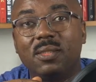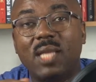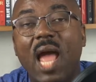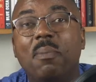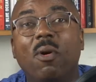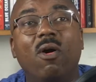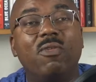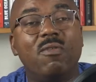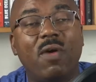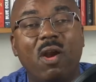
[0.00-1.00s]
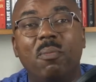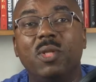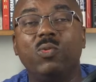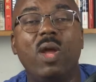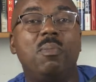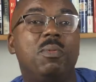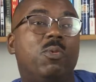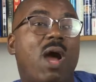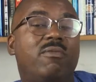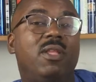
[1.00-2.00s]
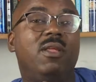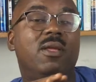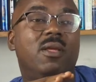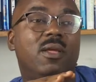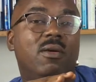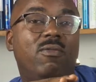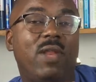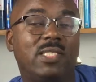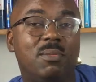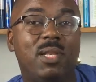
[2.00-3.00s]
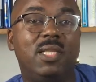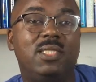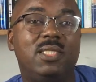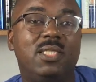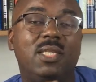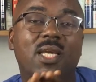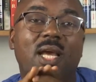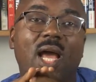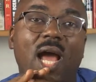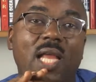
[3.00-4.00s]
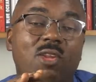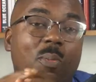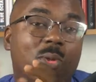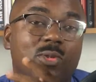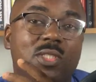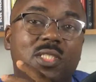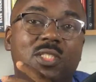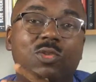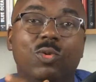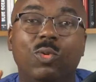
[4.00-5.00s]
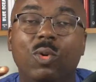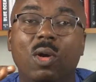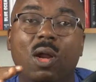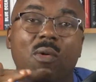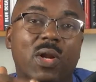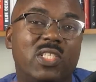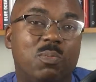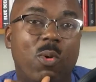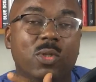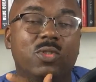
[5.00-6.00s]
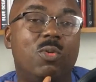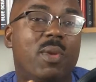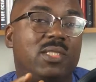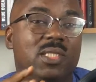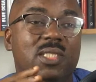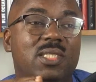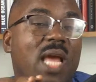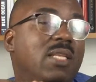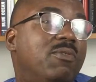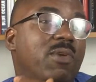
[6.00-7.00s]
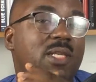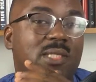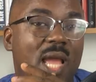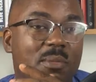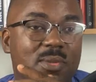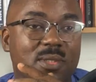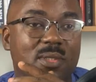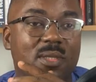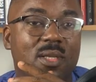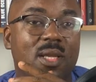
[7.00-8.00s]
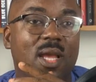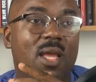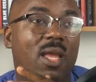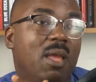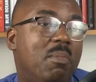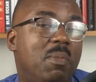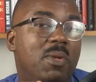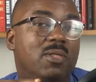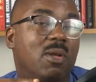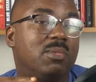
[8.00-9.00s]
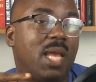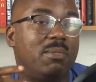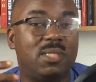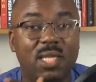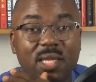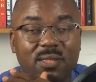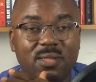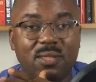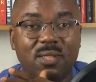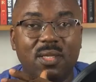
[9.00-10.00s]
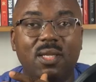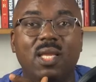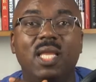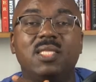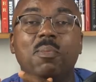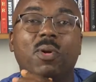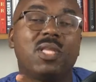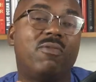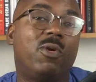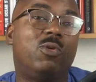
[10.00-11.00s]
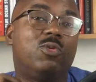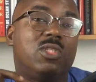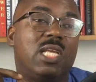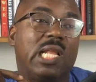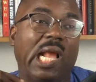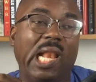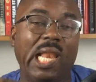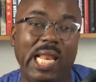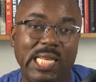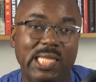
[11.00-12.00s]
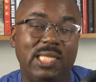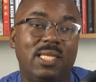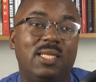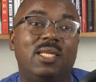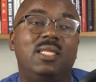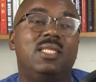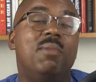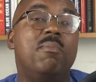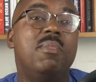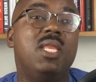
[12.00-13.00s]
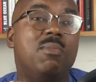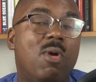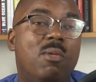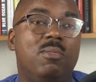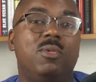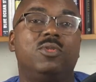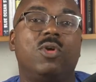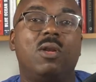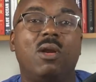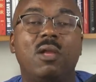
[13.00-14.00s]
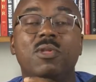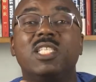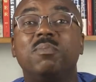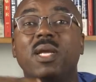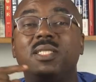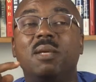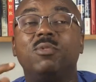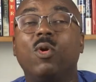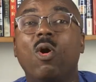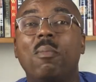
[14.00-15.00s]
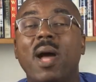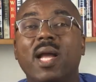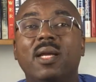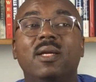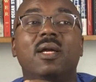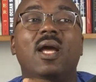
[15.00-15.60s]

type of environment where people have the flexibility and the opportunity to respond to messages at different times, maybe sometimes days, it's important for you to state clearly the minimum turnaround you expect them to come back